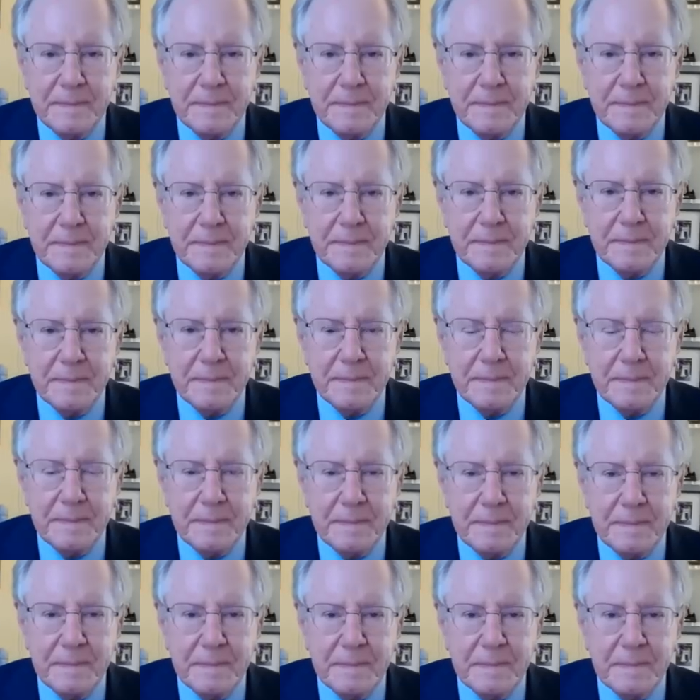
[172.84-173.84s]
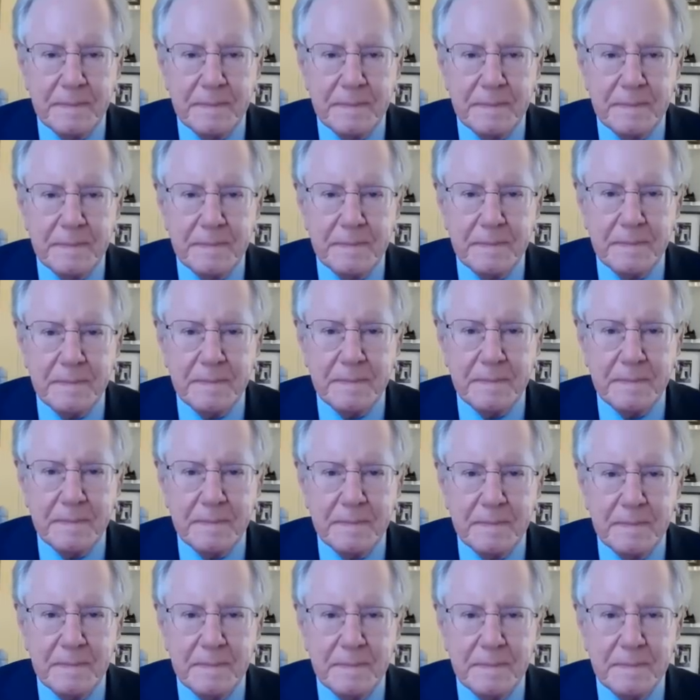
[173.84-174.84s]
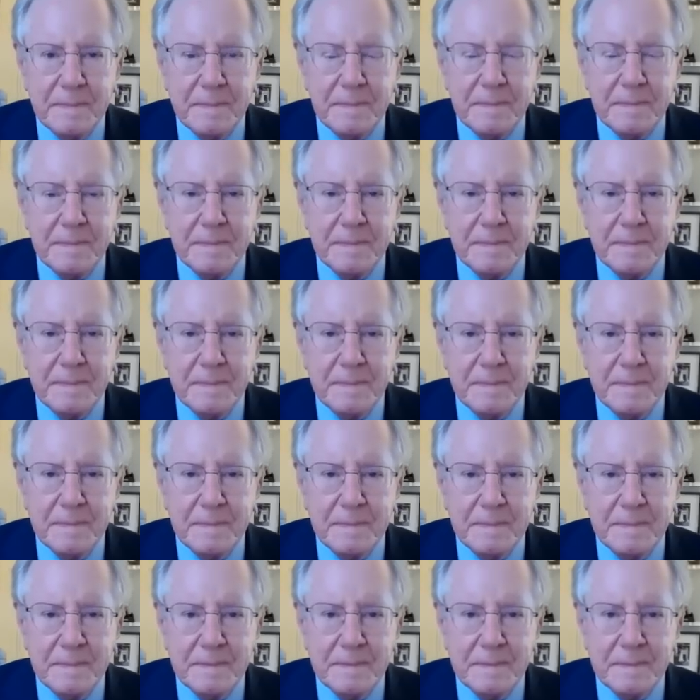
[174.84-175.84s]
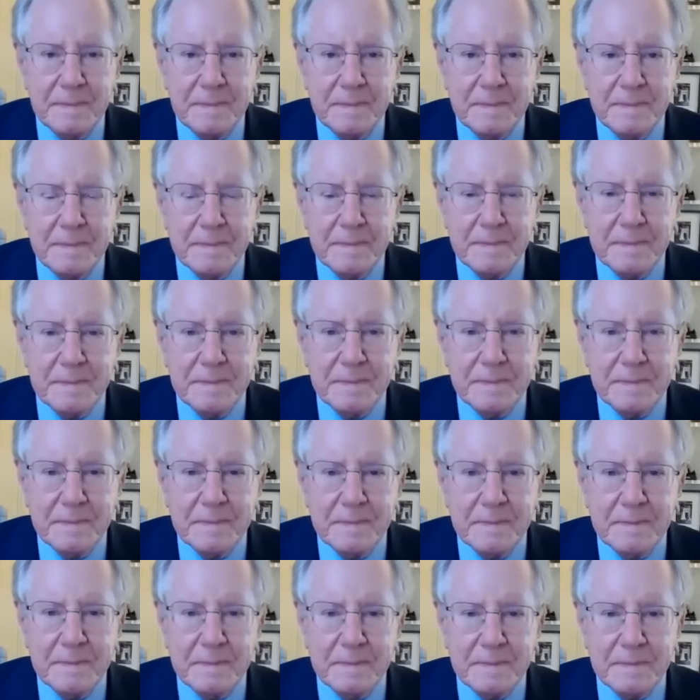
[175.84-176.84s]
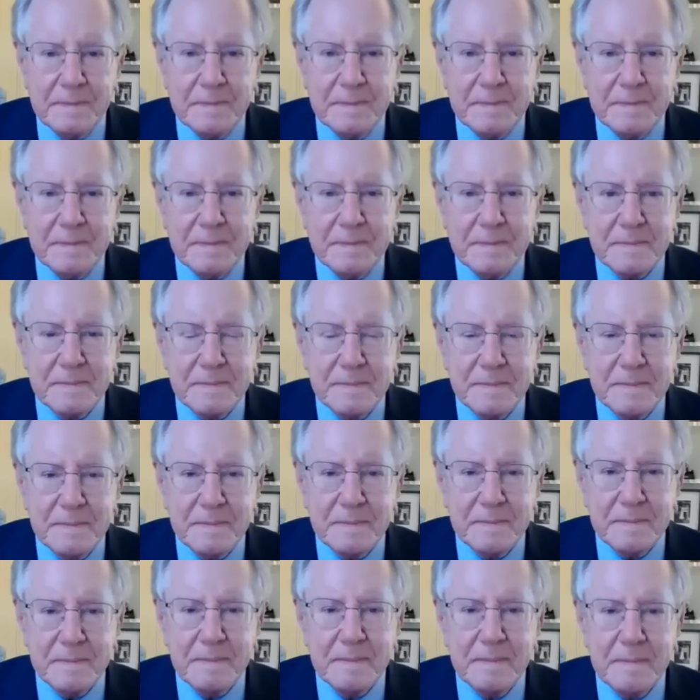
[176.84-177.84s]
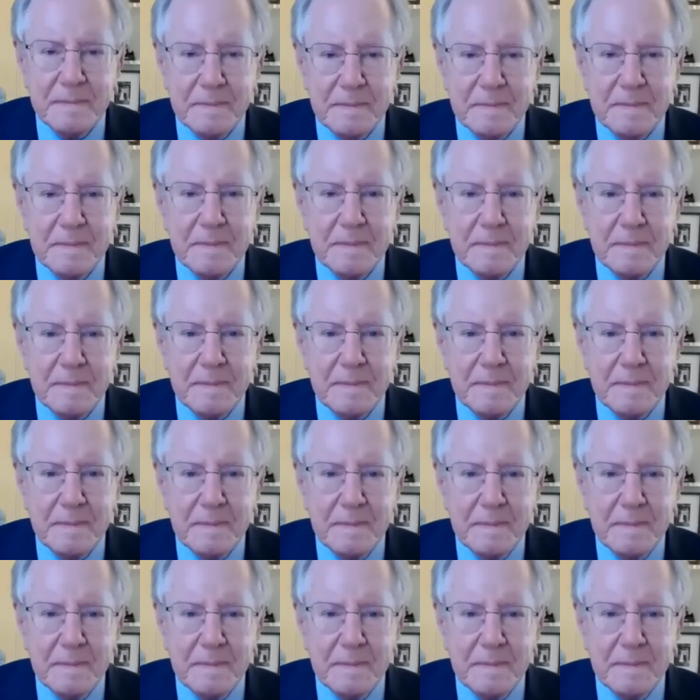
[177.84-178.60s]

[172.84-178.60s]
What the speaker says: No words are spoken by the person on screen.